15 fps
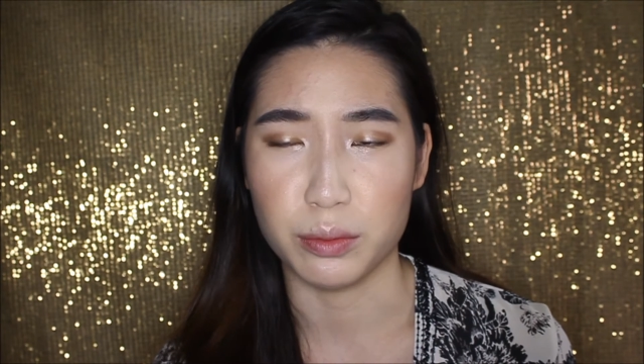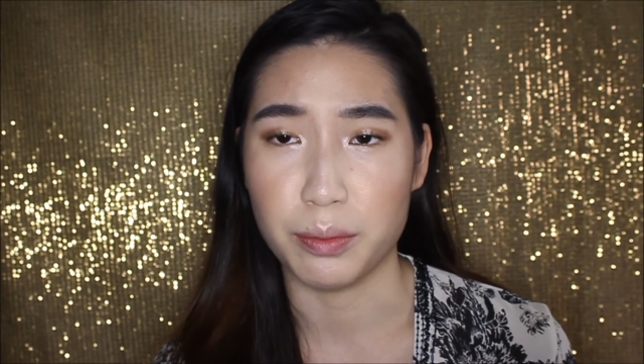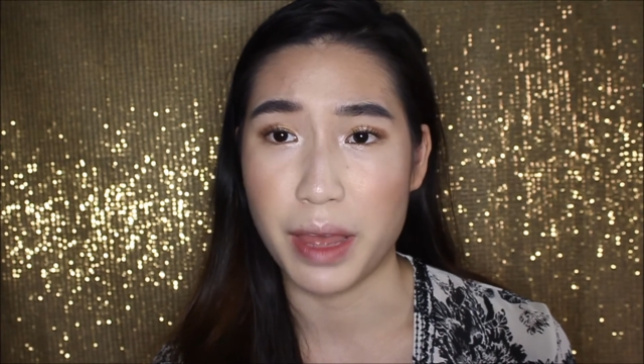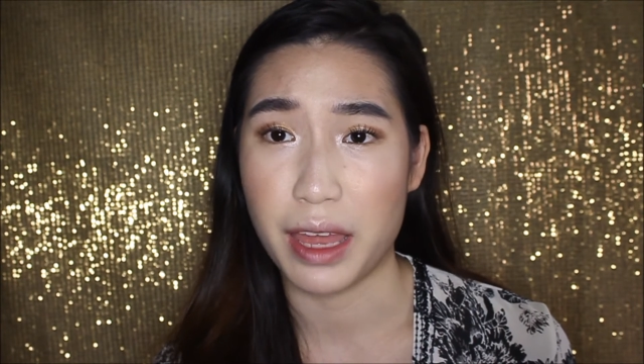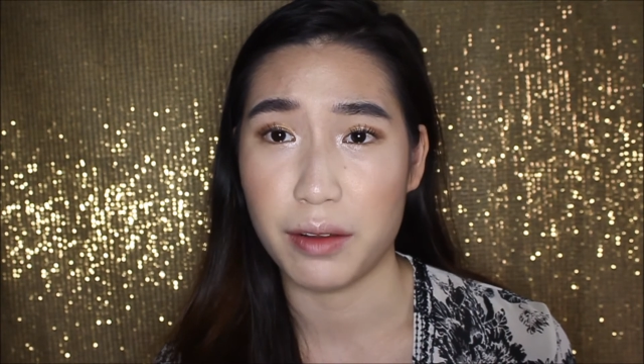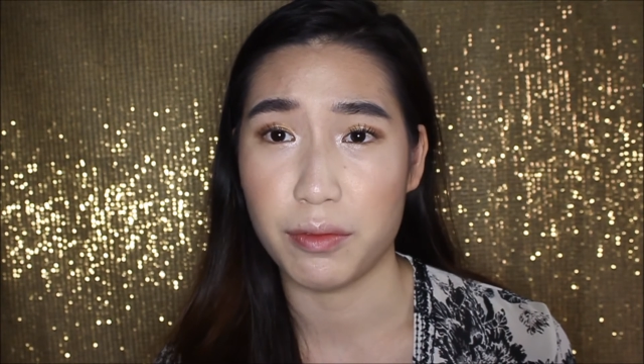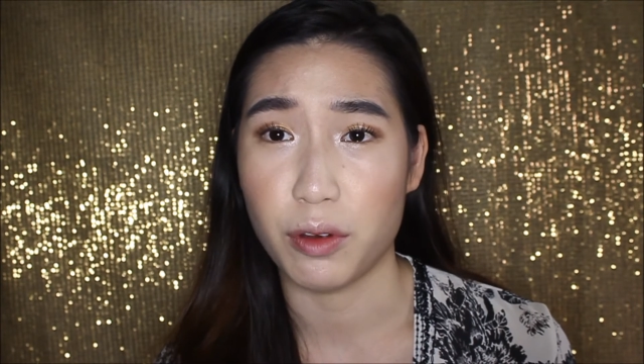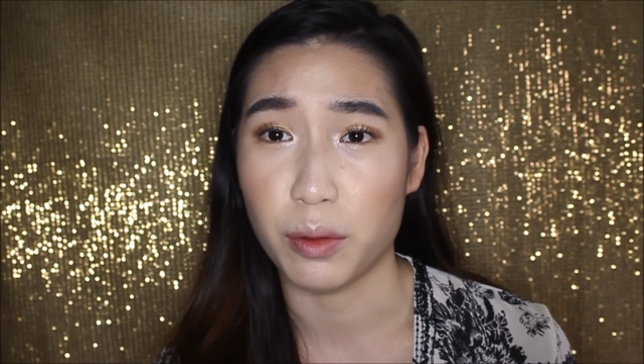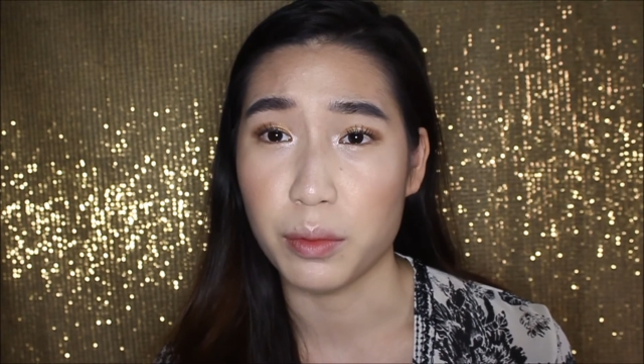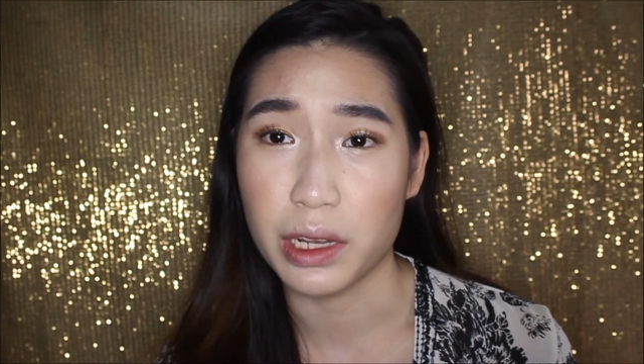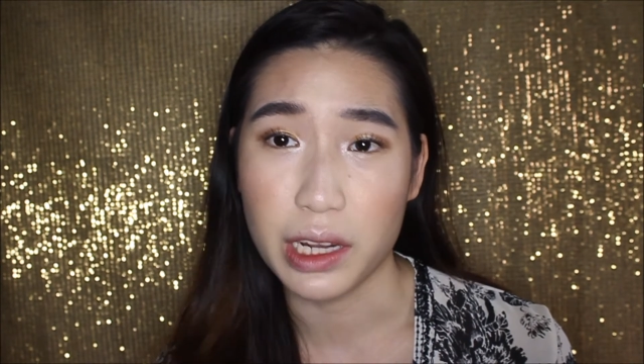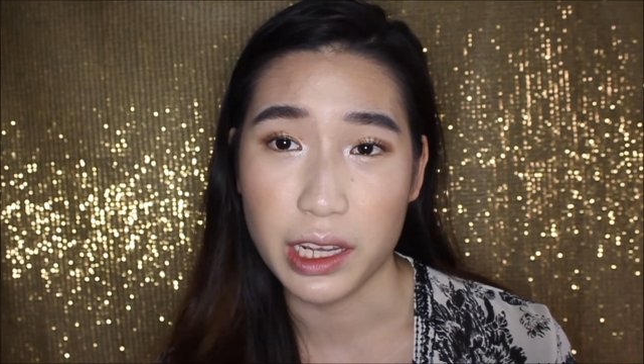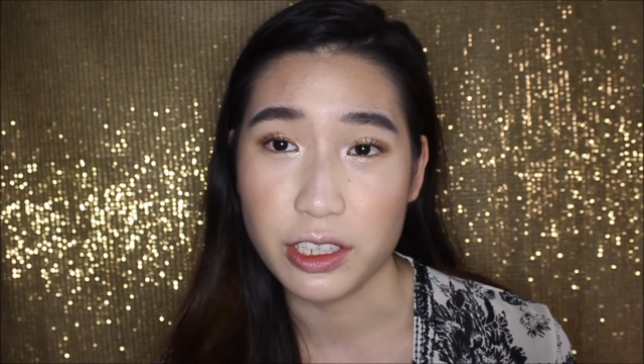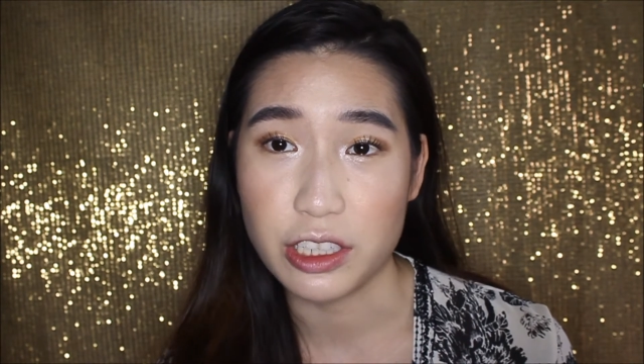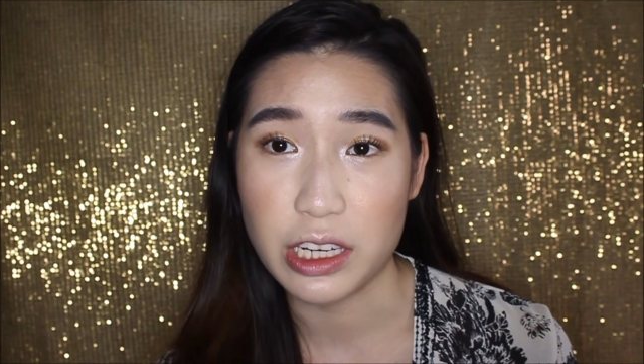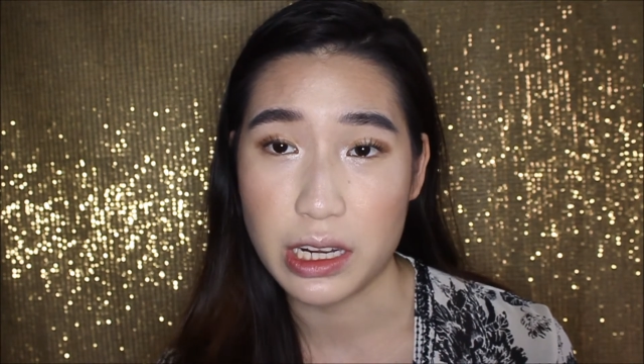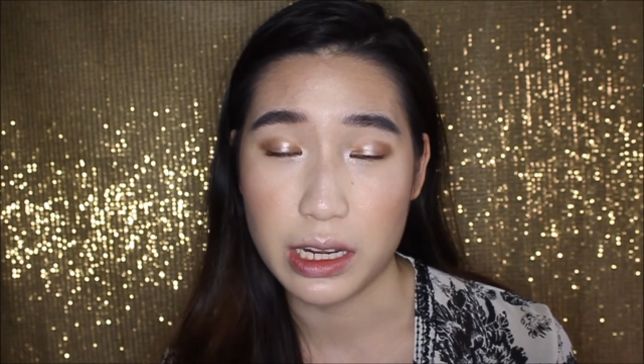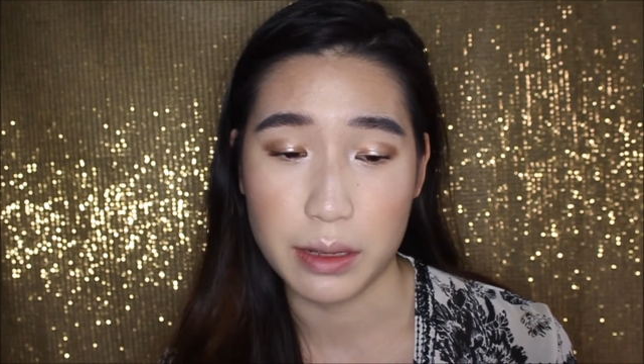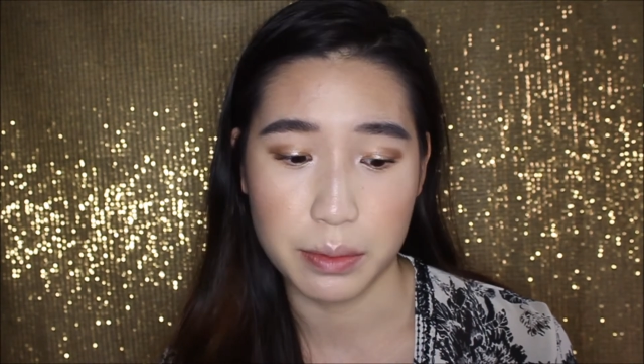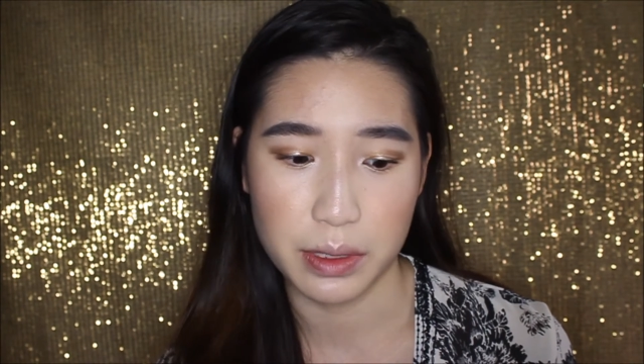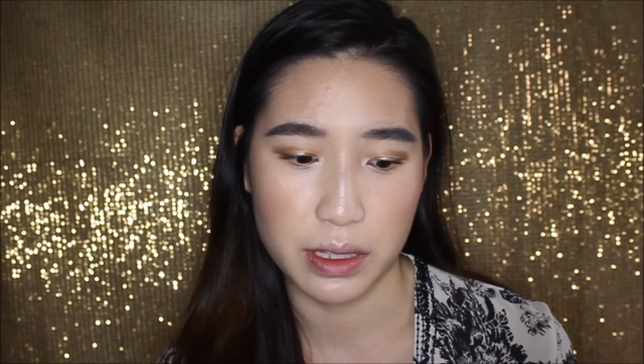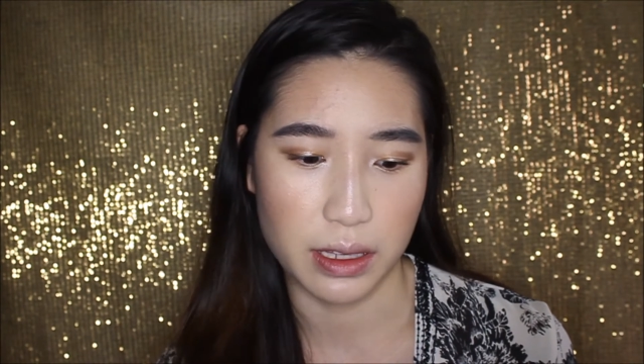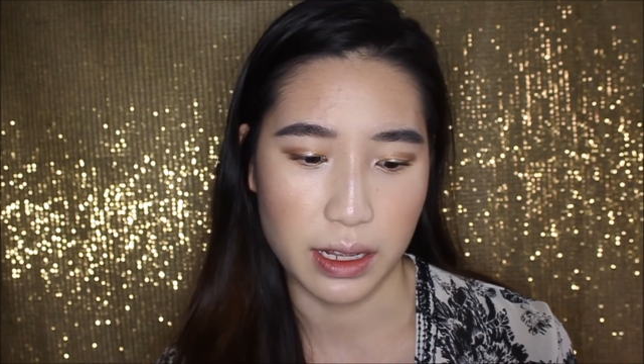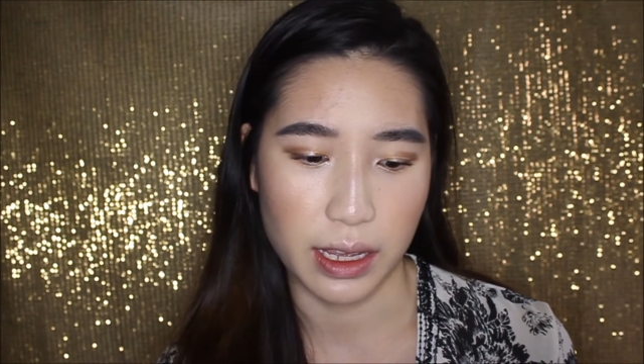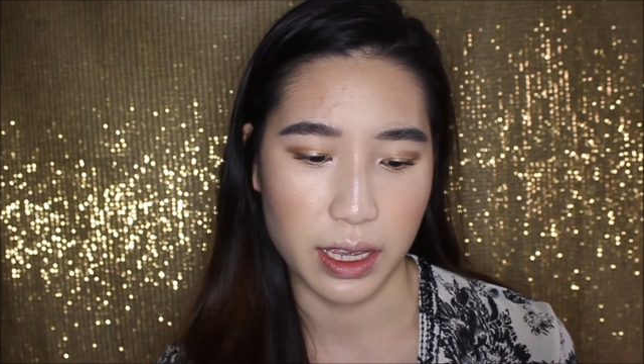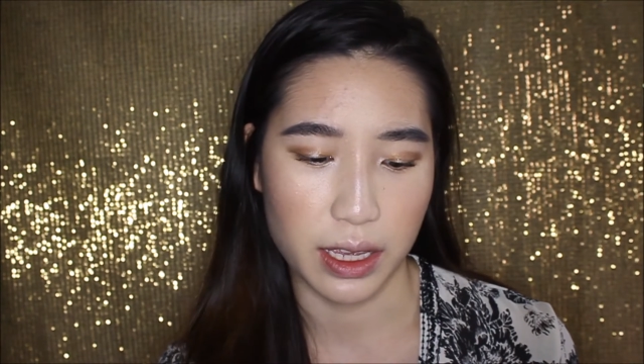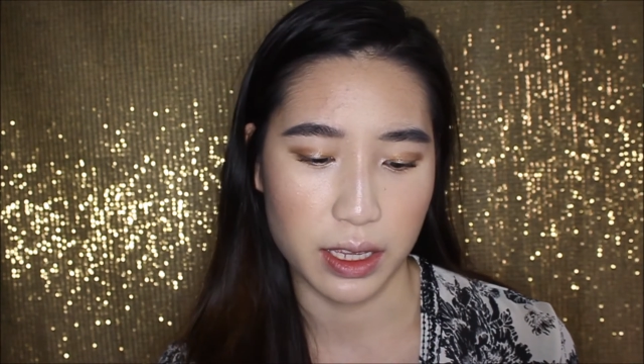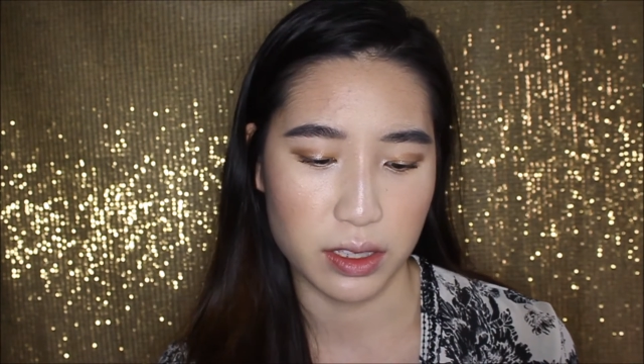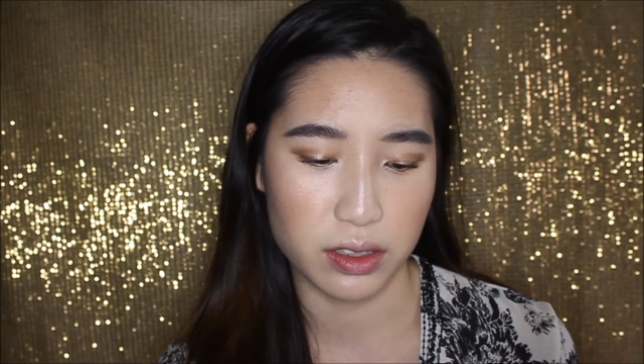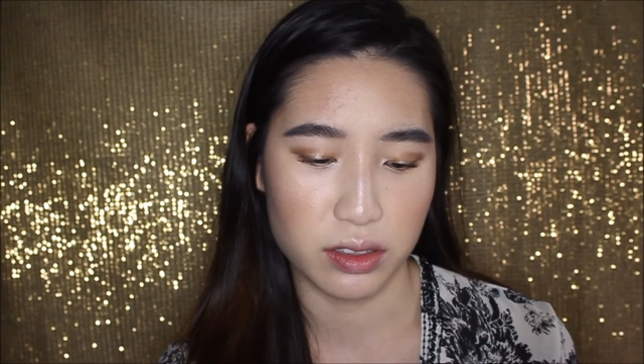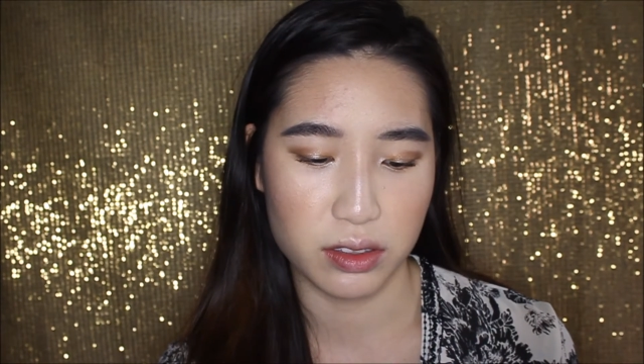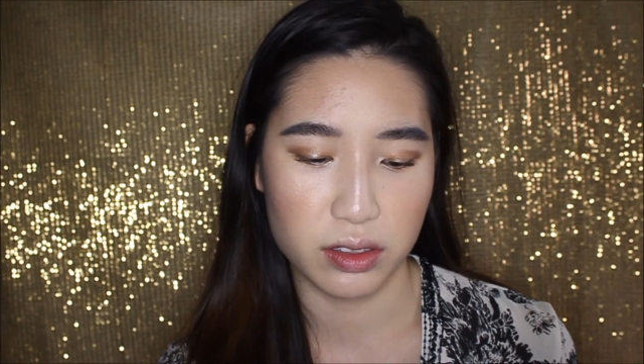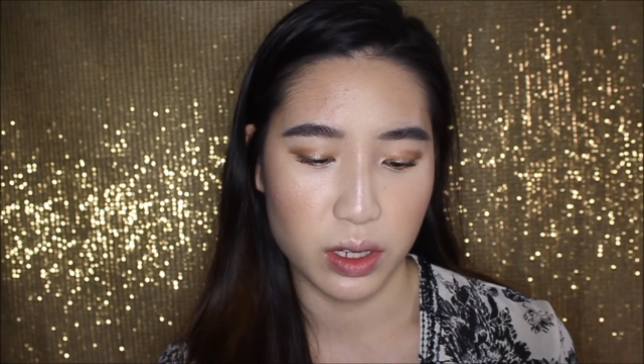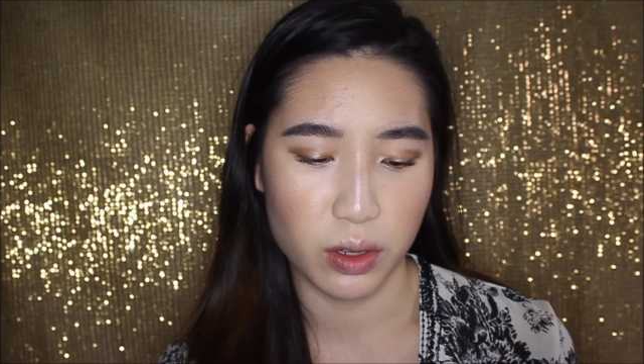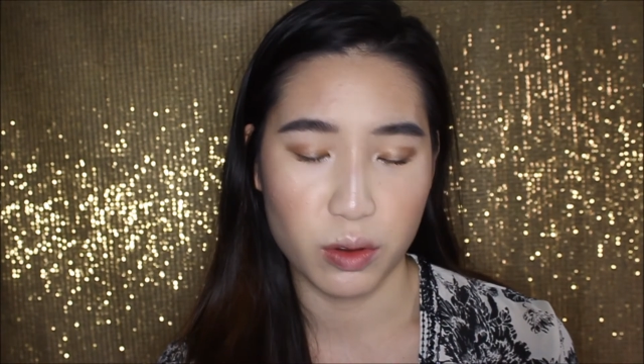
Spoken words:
matte formulation lipsticks,